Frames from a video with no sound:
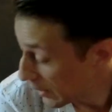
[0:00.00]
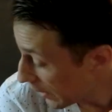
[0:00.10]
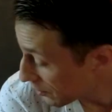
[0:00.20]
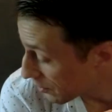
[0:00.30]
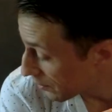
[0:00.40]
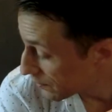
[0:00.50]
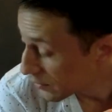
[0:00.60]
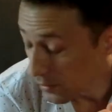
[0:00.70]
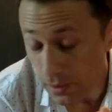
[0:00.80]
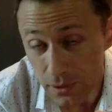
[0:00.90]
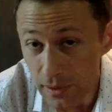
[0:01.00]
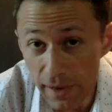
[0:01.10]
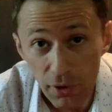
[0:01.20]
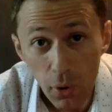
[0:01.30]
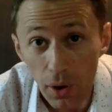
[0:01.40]
I don't know if they're just
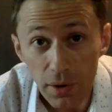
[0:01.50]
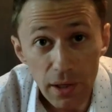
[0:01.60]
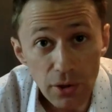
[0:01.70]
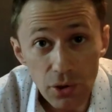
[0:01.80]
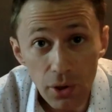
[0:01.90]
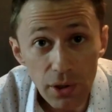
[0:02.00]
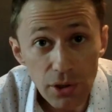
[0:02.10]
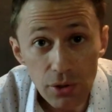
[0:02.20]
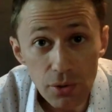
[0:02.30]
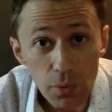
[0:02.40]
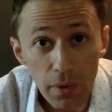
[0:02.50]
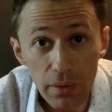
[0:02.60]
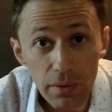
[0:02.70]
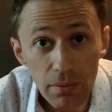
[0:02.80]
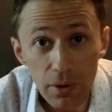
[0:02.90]
having quality control issues where,
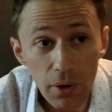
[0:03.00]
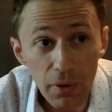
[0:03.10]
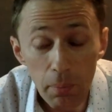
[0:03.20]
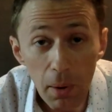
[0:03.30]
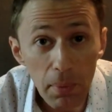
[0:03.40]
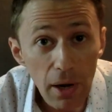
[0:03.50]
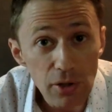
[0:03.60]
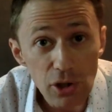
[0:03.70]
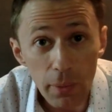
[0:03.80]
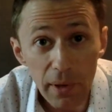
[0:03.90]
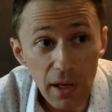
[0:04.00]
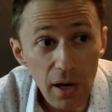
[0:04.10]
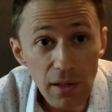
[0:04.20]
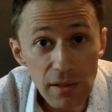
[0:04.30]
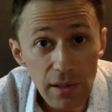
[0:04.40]
you know, they're pumping out so many
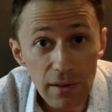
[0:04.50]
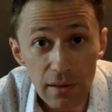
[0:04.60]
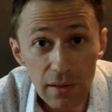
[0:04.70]
guns that